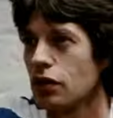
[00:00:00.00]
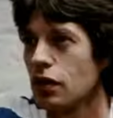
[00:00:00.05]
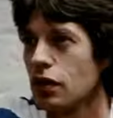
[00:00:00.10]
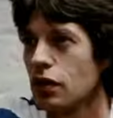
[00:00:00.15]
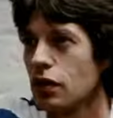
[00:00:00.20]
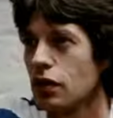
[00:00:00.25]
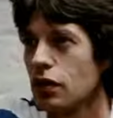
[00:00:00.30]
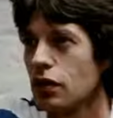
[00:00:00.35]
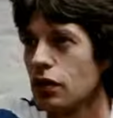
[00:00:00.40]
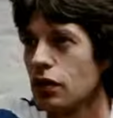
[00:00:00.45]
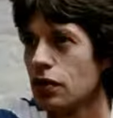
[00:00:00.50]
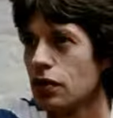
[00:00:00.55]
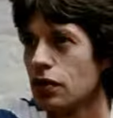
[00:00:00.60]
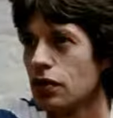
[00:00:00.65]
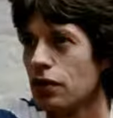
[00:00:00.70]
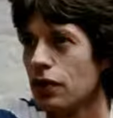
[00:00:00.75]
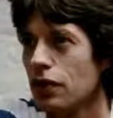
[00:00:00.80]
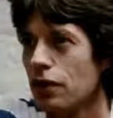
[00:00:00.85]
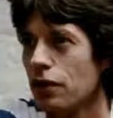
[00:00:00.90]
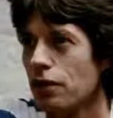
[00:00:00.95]
Is there any
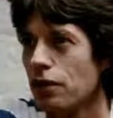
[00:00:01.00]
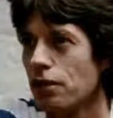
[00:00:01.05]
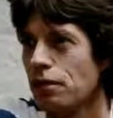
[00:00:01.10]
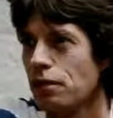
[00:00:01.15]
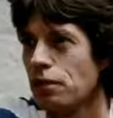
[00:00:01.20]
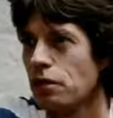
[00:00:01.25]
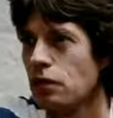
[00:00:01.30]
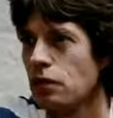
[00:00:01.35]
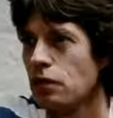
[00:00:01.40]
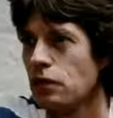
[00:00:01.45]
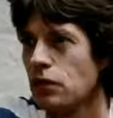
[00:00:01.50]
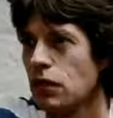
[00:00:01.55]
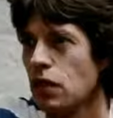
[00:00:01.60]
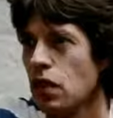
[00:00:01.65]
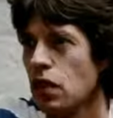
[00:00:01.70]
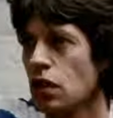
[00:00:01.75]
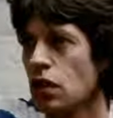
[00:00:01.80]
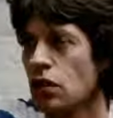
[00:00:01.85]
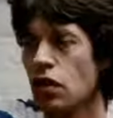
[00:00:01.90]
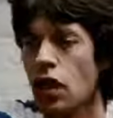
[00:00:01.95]
chance of the Stones sort
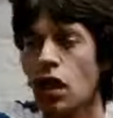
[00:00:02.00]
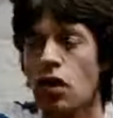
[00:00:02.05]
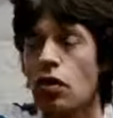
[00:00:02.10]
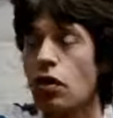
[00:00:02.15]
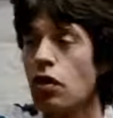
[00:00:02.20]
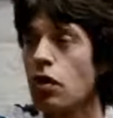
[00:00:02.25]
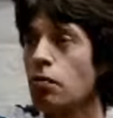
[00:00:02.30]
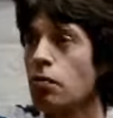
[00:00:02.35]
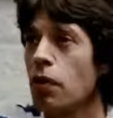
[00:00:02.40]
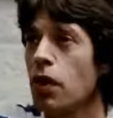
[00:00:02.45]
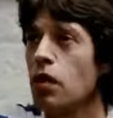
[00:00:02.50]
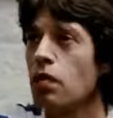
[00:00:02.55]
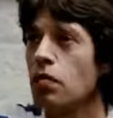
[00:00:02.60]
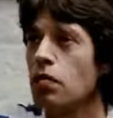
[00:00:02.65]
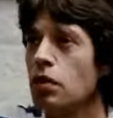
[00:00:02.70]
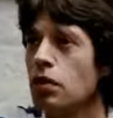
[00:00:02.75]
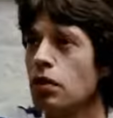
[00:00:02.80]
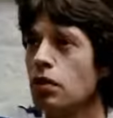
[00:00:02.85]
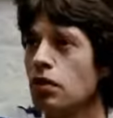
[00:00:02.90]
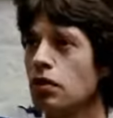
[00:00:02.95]
of... No, not at the
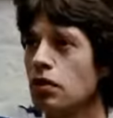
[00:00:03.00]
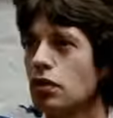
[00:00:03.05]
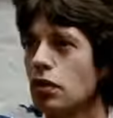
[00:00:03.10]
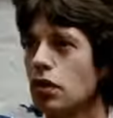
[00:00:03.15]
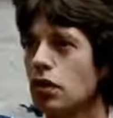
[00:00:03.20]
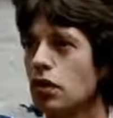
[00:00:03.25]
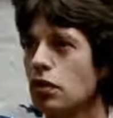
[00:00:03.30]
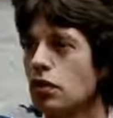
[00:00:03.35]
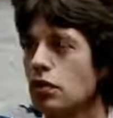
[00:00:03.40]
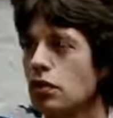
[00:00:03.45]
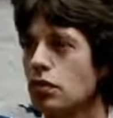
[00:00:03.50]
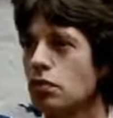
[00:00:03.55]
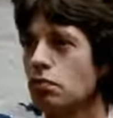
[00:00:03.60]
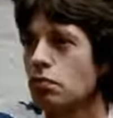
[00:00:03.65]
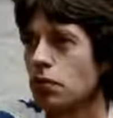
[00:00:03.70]
moment. No. Mm.